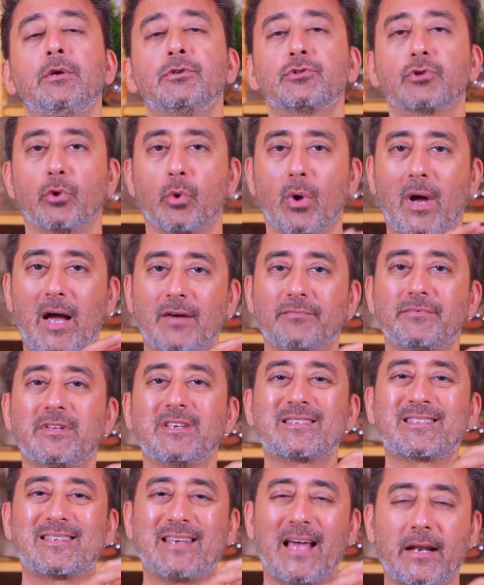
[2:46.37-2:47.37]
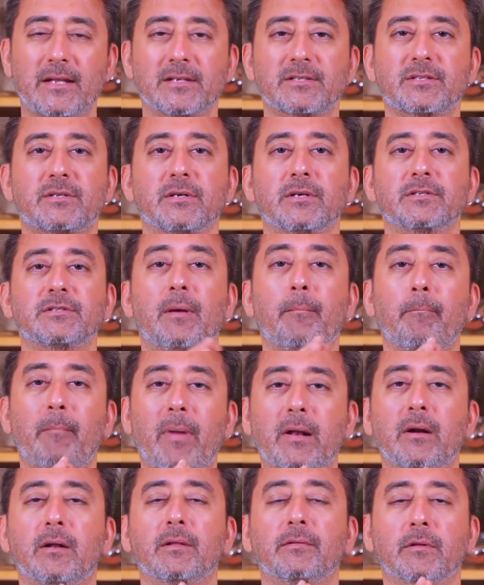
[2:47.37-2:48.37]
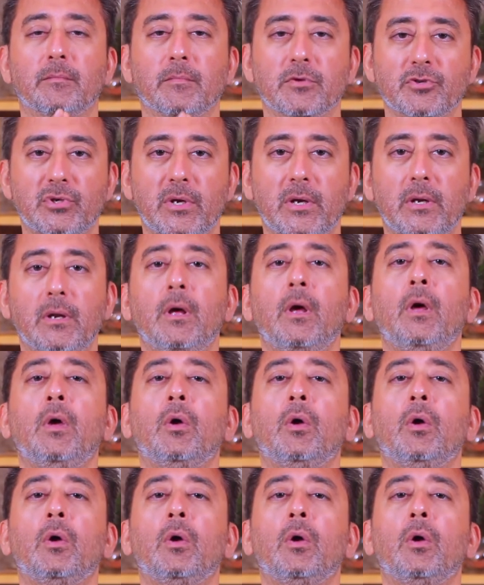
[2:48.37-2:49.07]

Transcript: So you have these canisters embedded in the machine